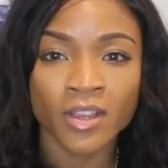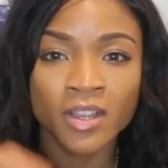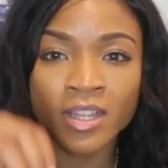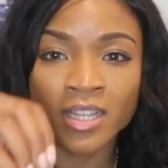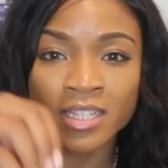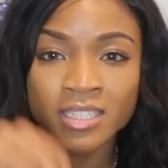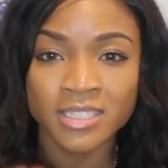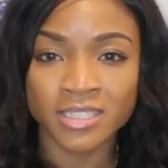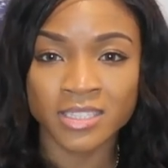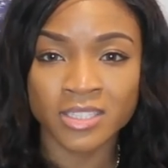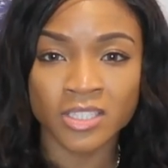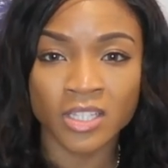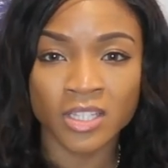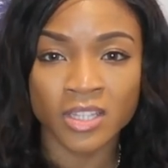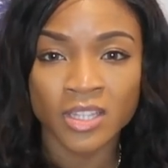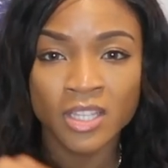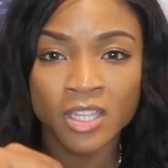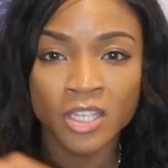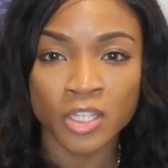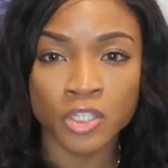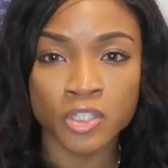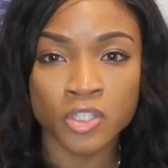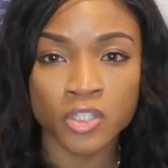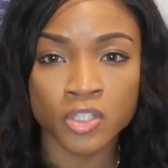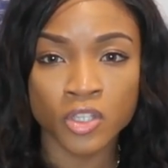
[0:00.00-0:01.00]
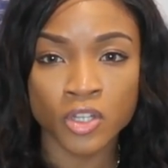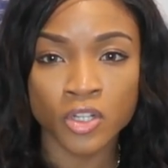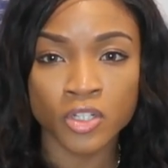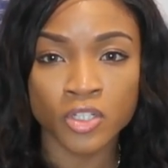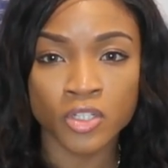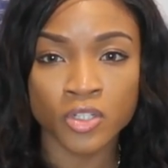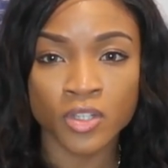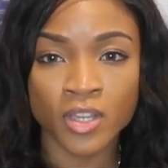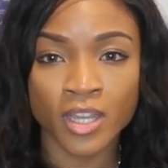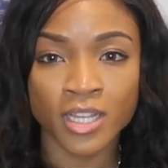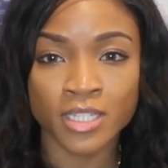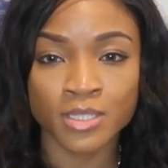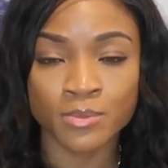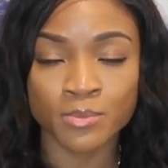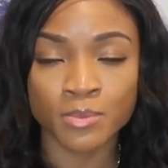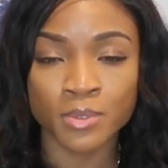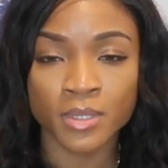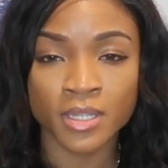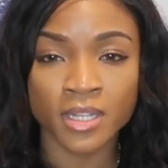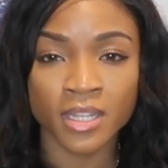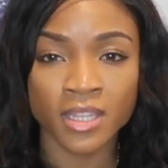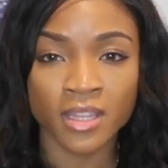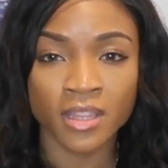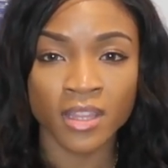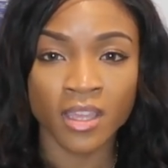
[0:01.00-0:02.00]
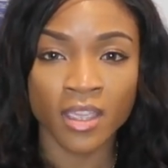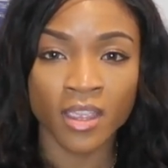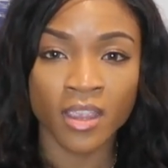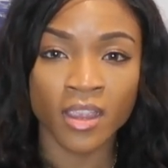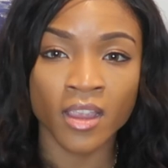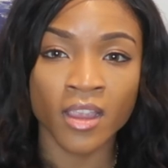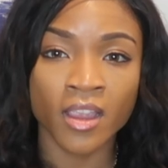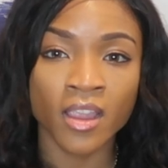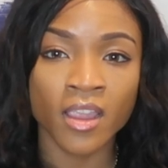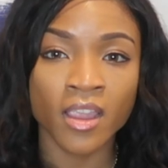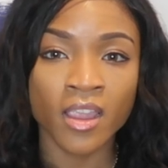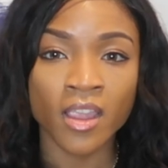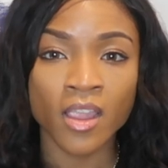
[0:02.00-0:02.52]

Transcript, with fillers: in the inserts you guys put in there